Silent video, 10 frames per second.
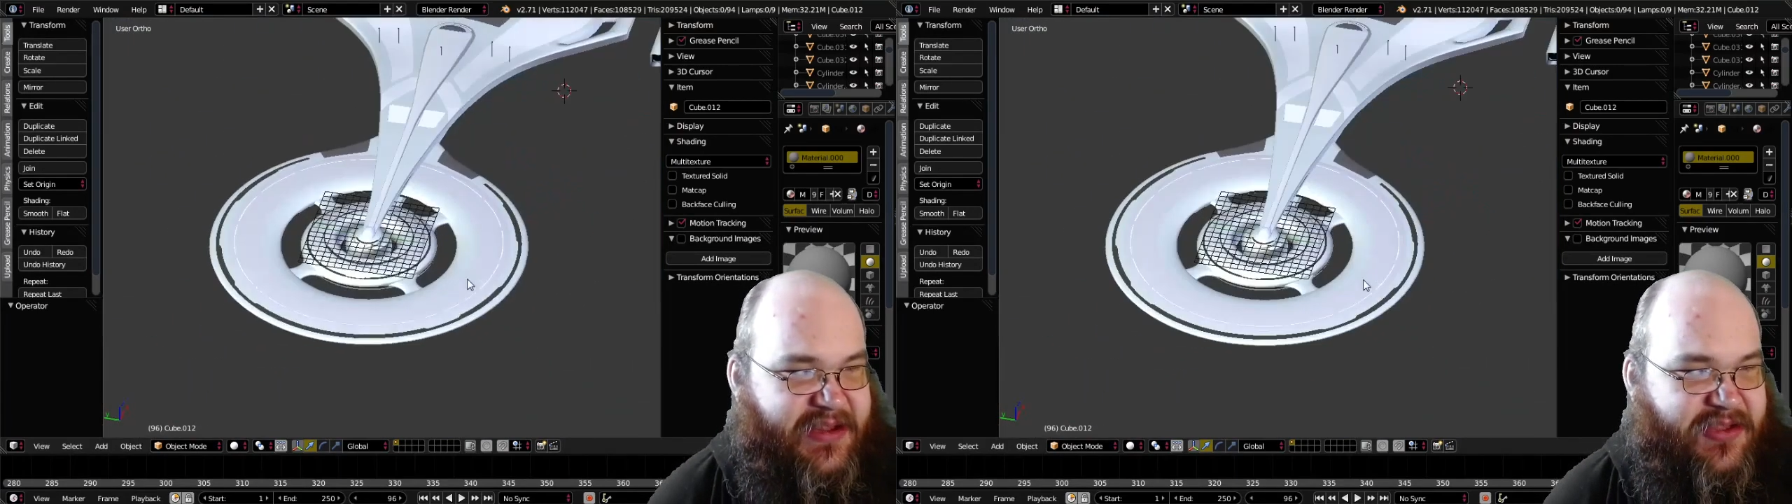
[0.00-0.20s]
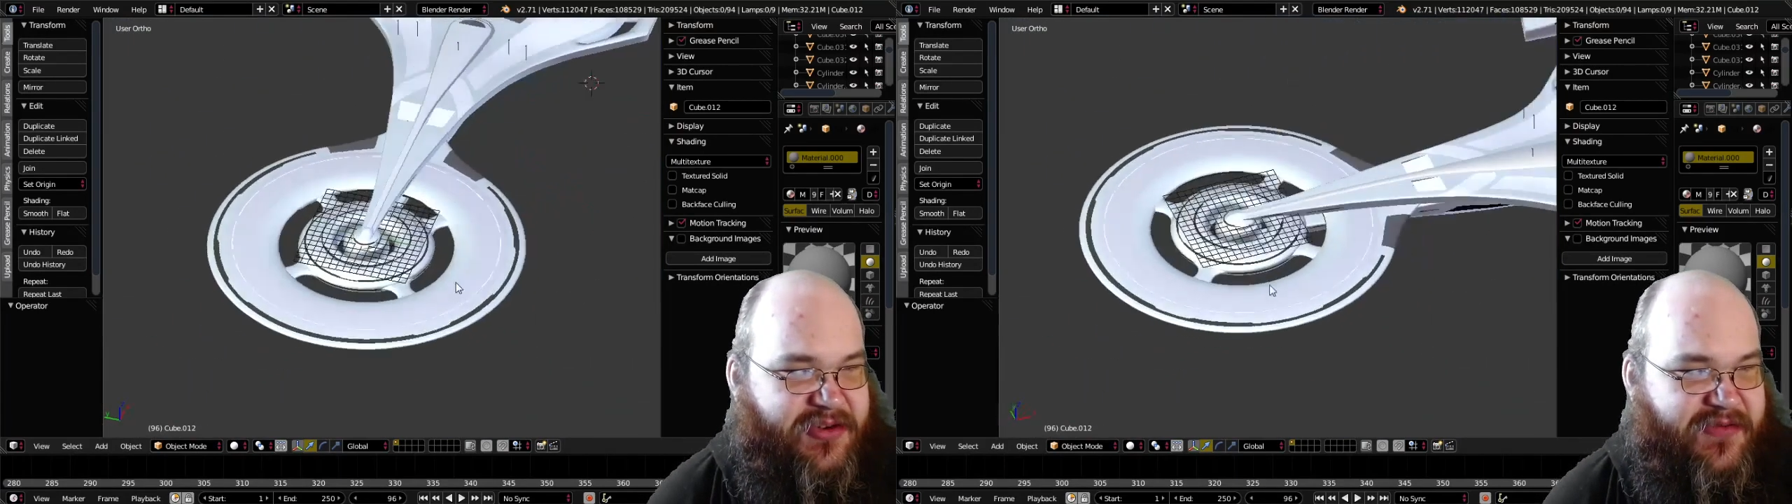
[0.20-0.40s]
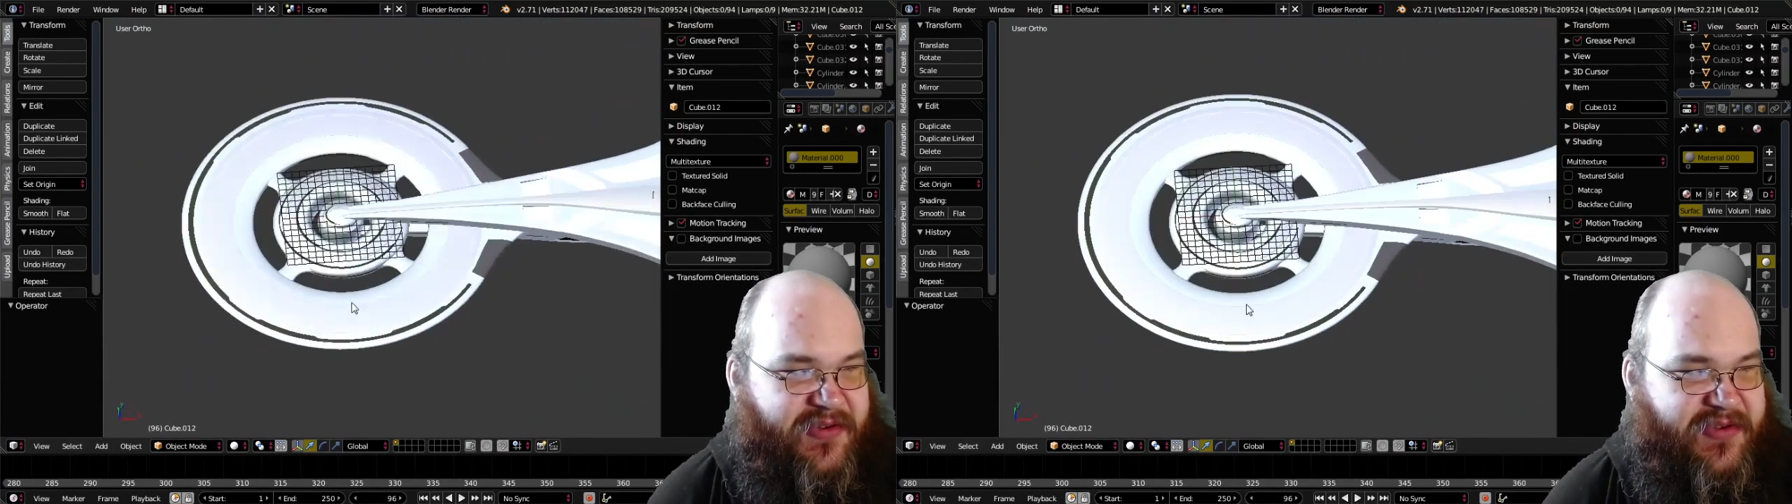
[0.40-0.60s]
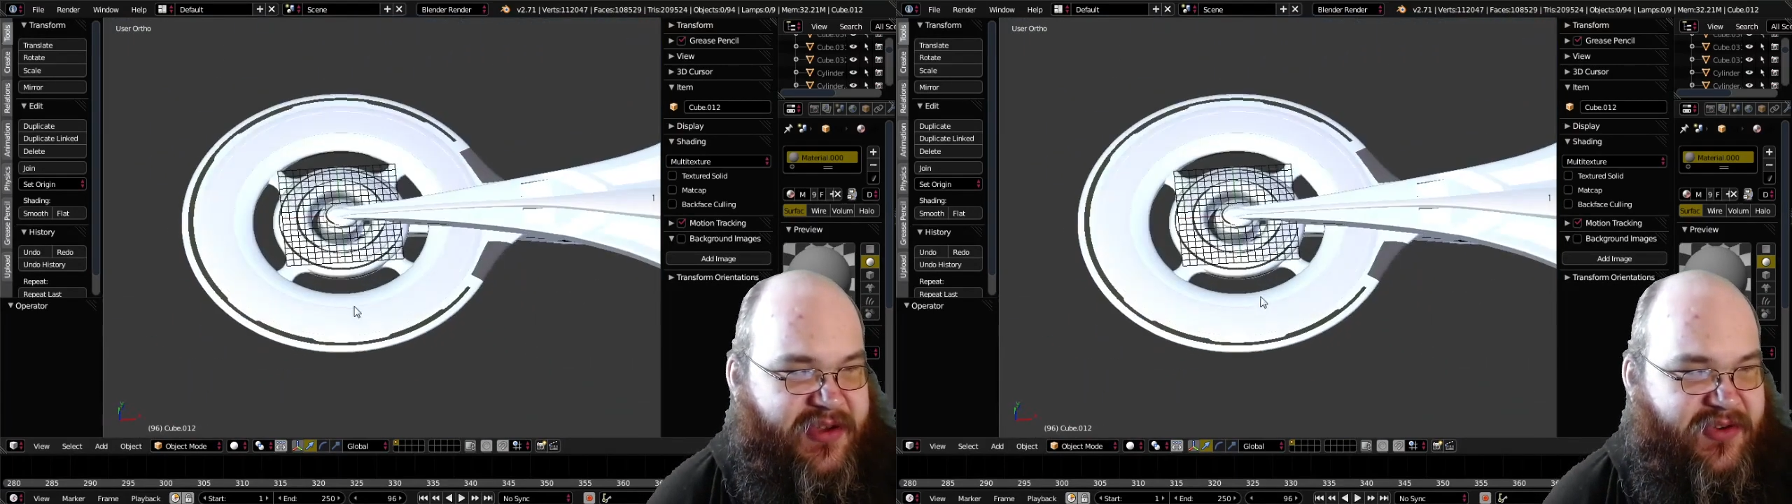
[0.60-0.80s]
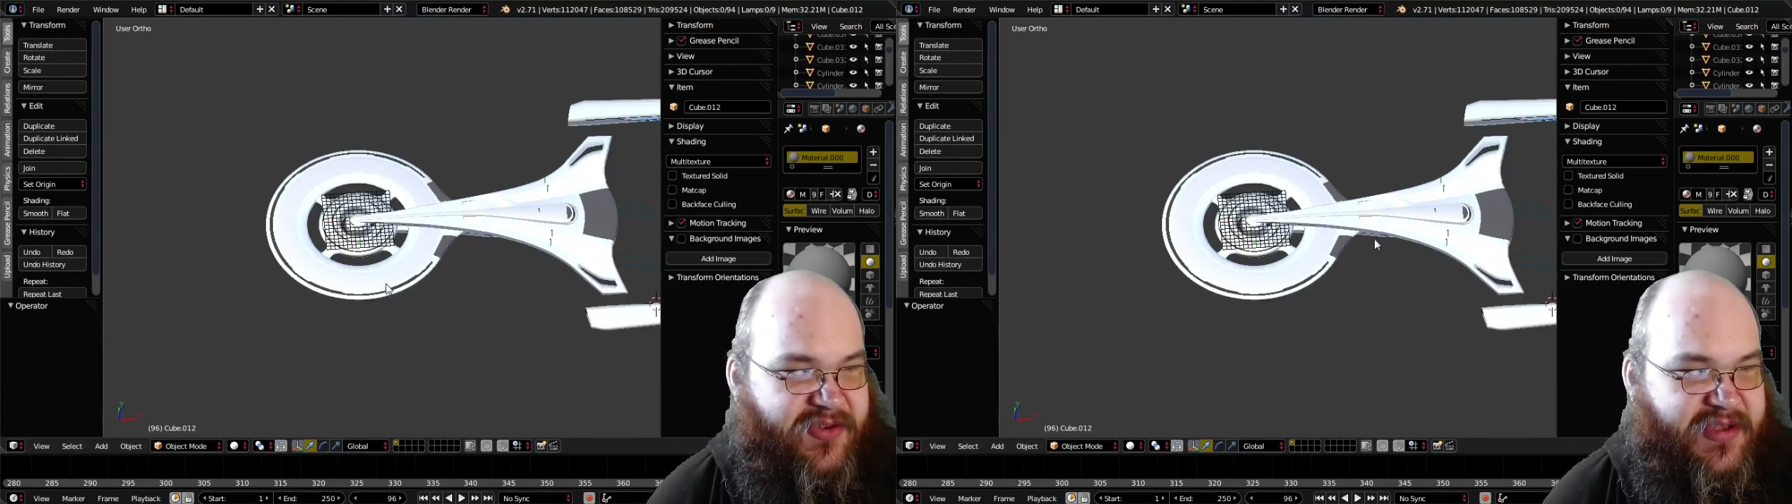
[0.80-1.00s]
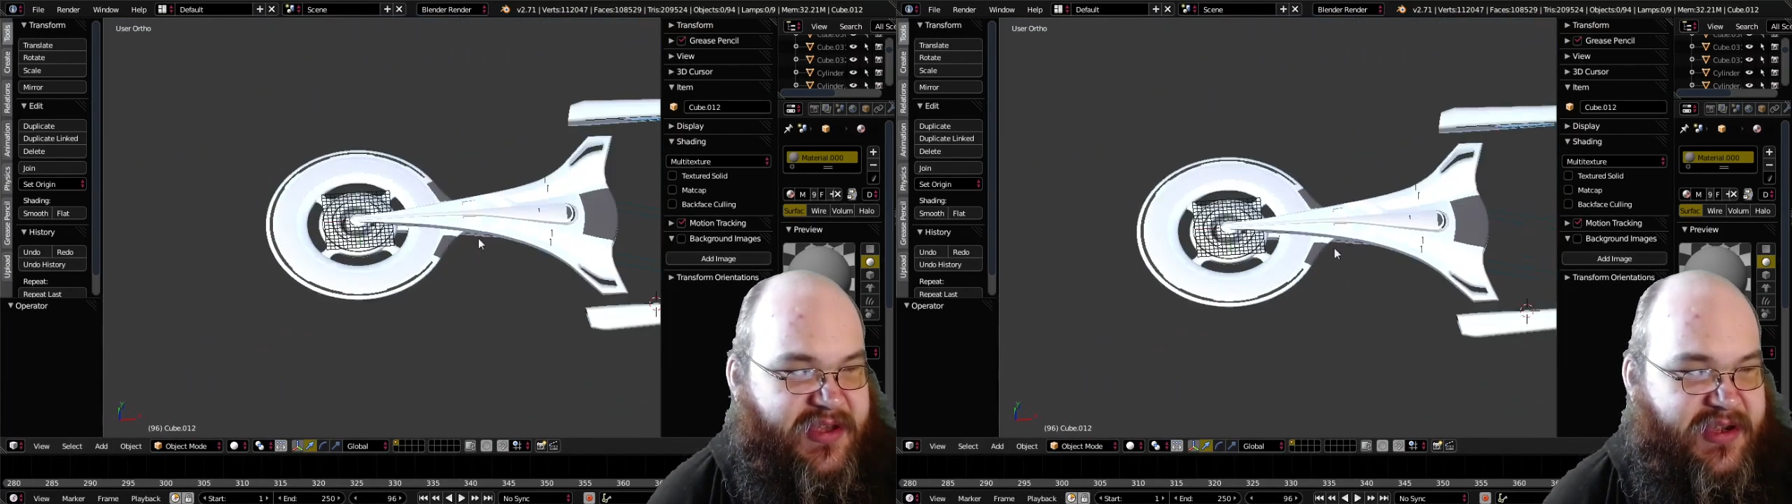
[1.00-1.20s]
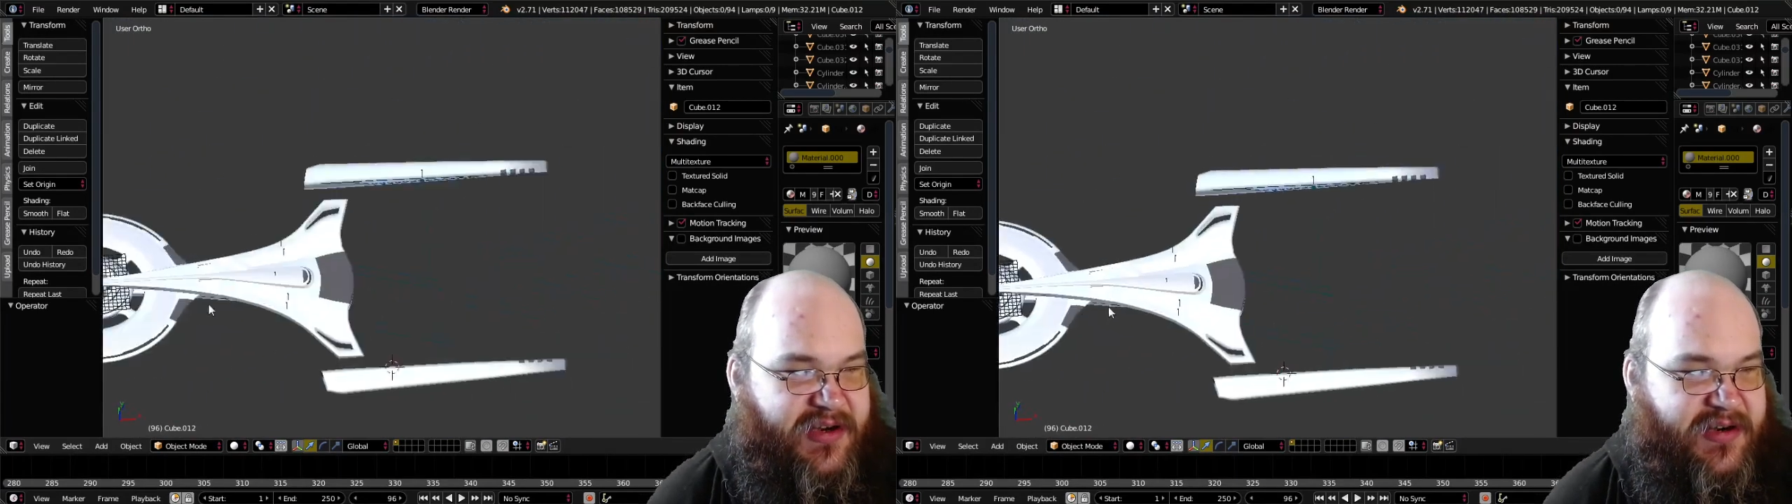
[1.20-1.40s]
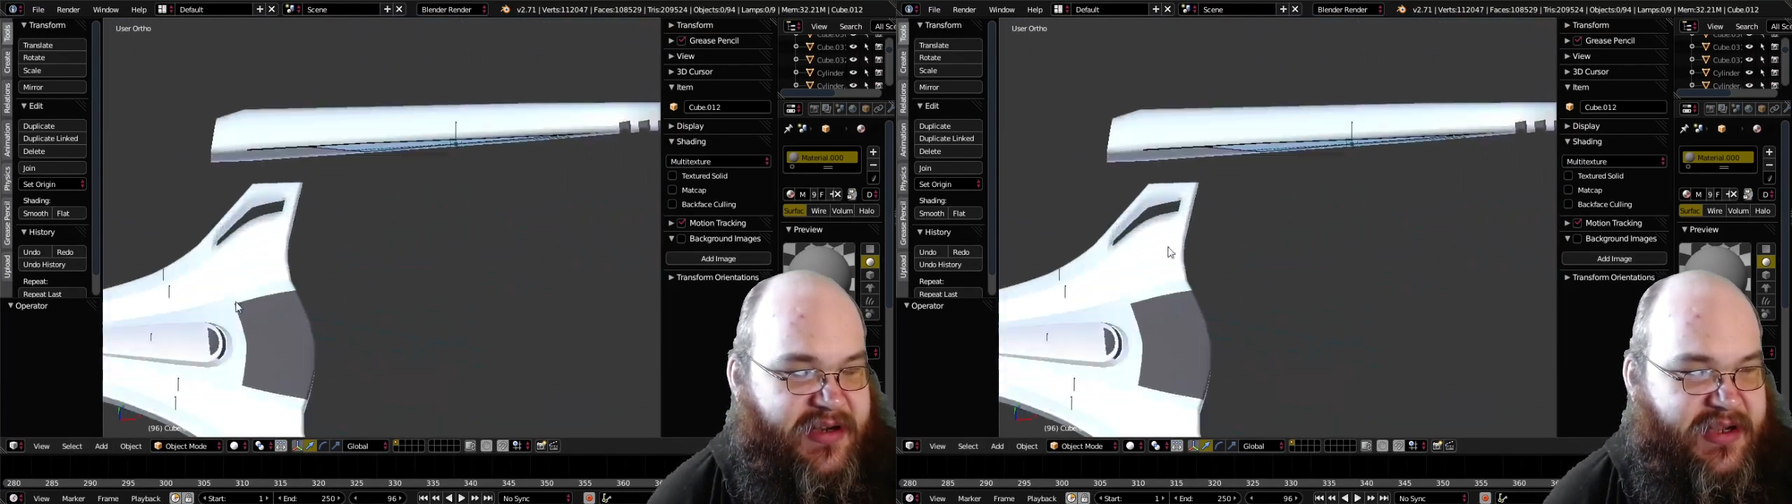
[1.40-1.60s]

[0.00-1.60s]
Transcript: 31st century is here.